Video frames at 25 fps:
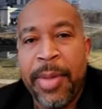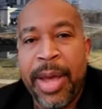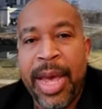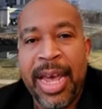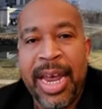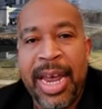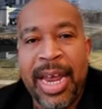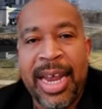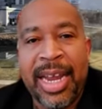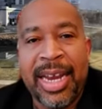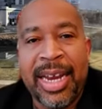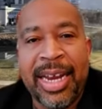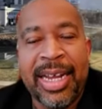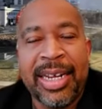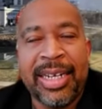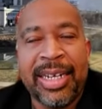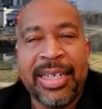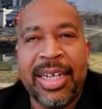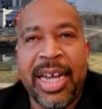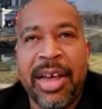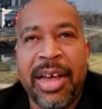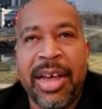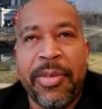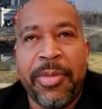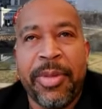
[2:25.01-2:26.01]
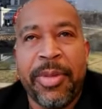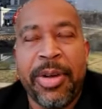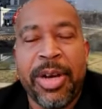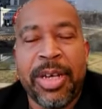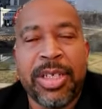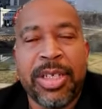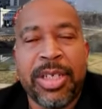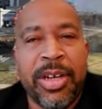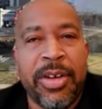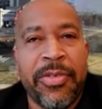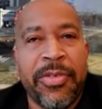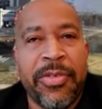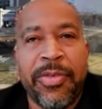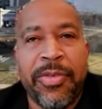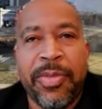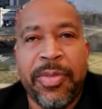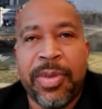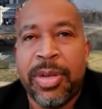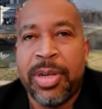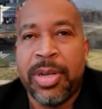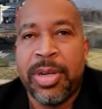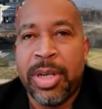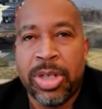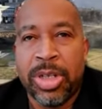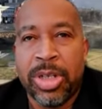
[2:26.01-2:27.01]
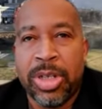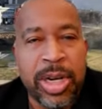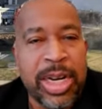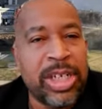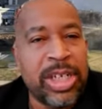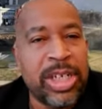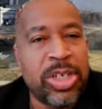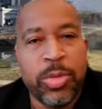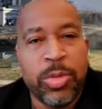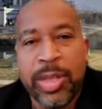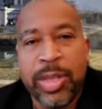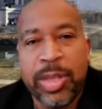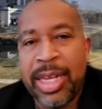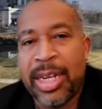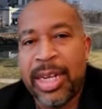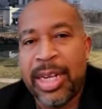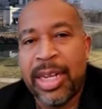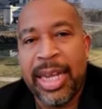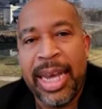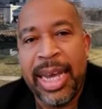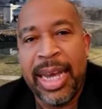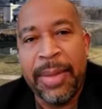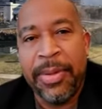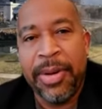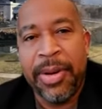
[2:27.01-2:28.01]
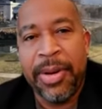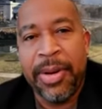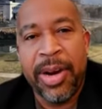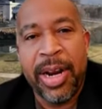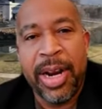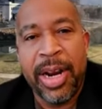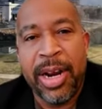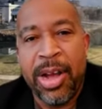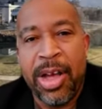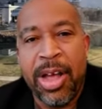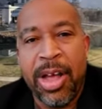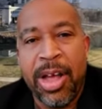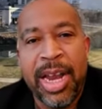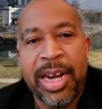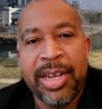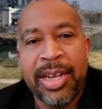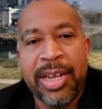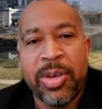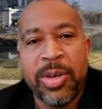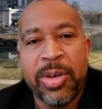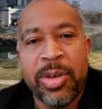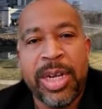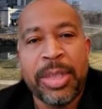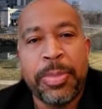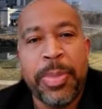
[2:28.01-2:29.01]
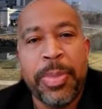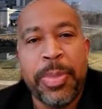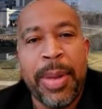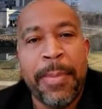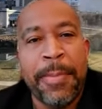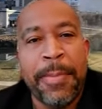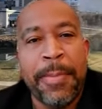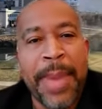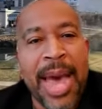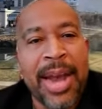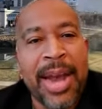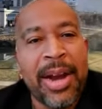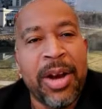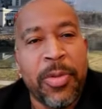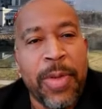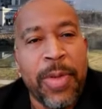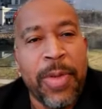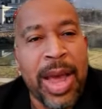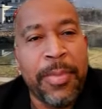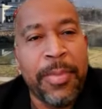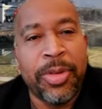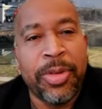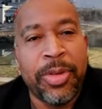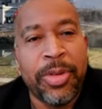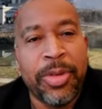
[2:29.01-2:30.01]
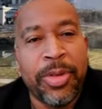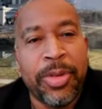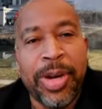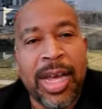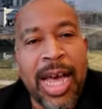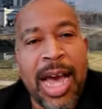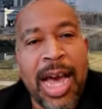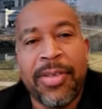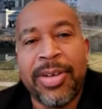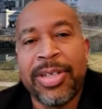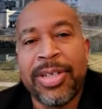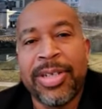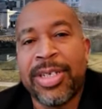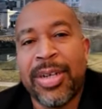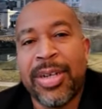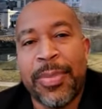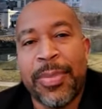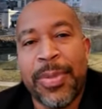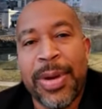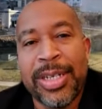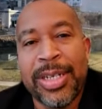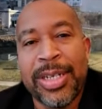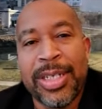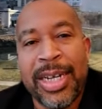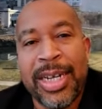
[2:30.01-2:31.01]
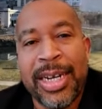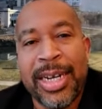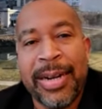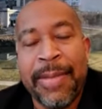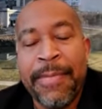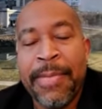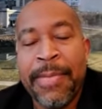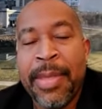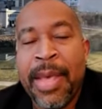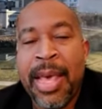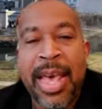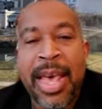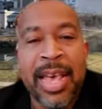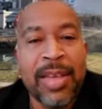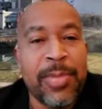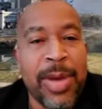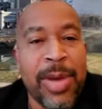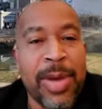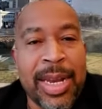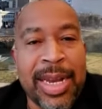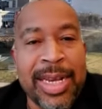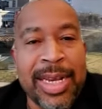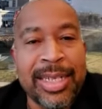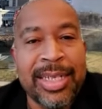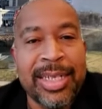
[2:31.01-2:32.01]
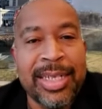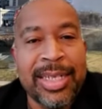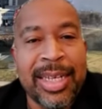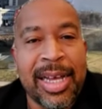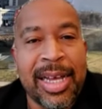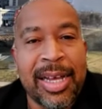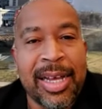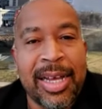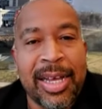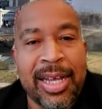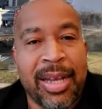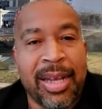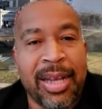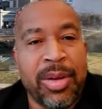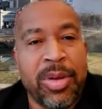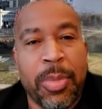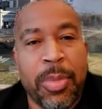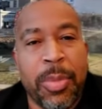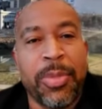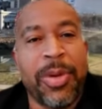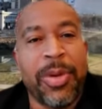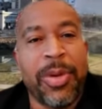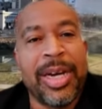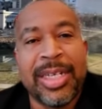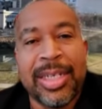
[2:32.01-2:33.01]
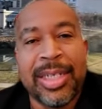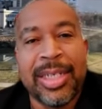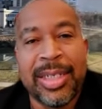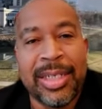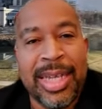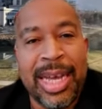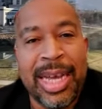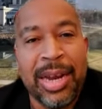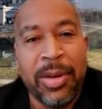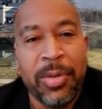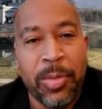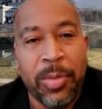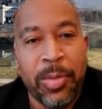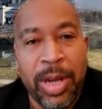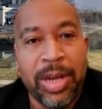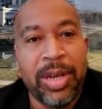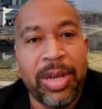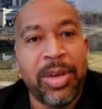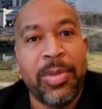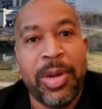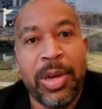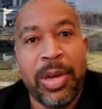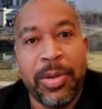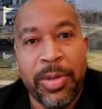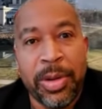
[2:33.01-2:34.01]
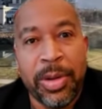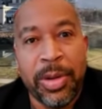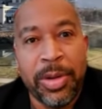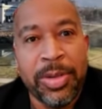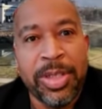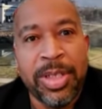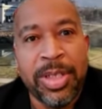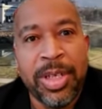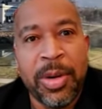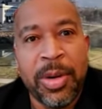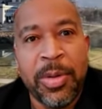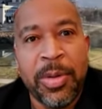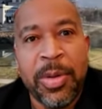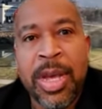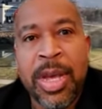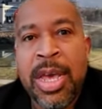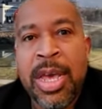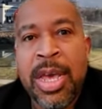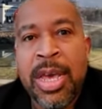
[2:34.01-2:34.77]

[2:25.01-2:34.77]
and because of certain issues within the labor and all. And so it's been batted around between Congress and the president, as well as the corporations that run the railroads. So